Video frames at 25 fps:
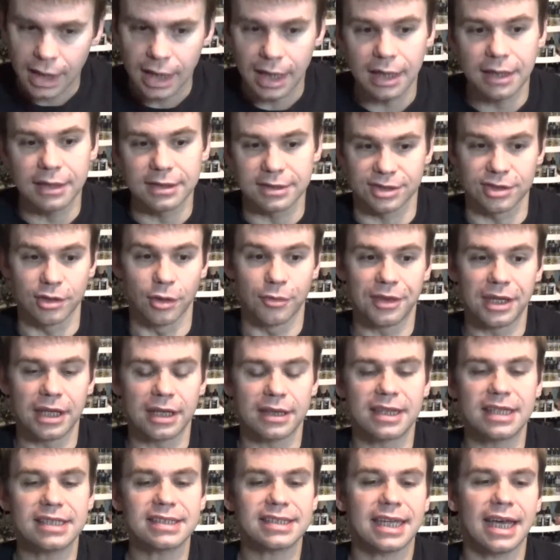So
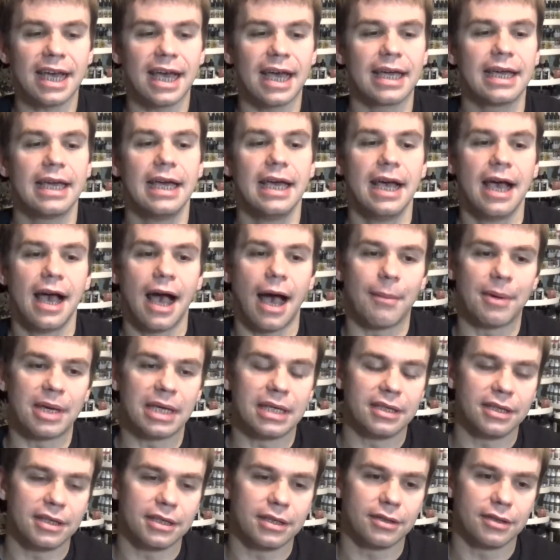this guy, I
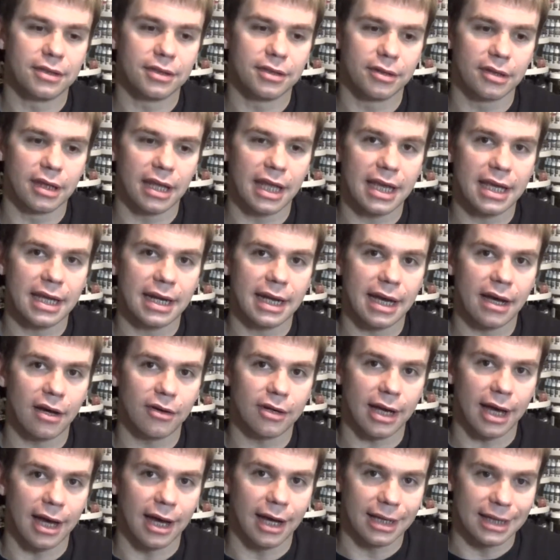mean, you're laying
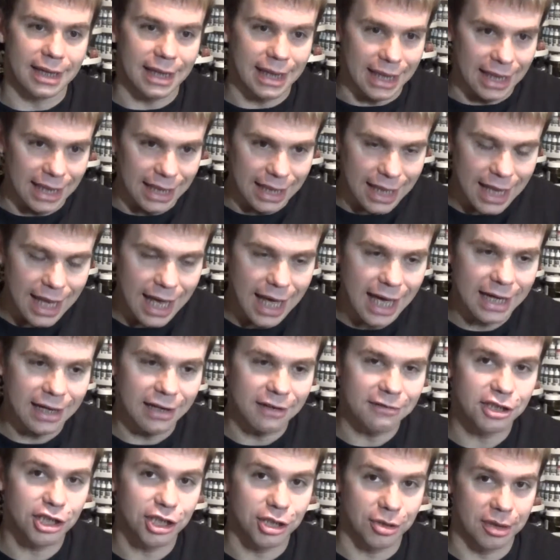out a lot
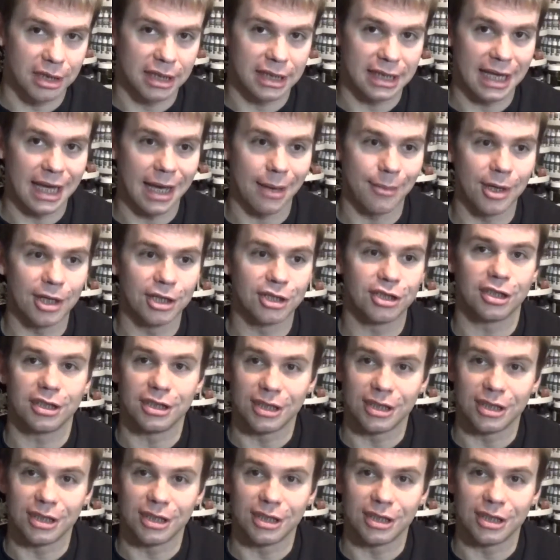of shooting damage.